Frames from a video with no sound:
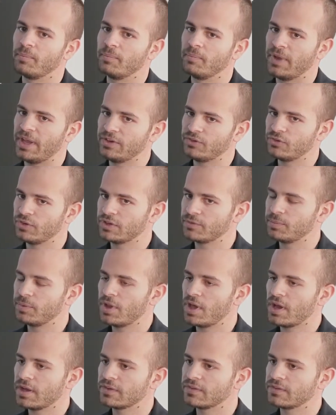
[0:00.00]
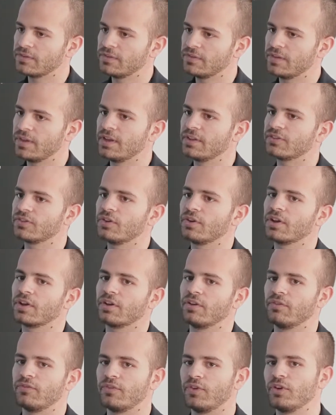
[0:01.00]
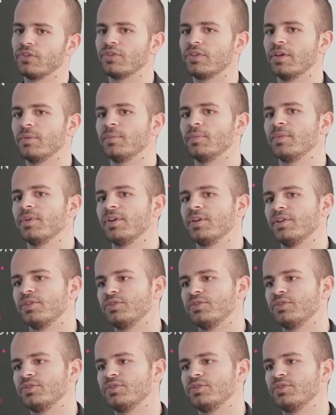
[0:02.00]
matrix blocks, then it's going to convert them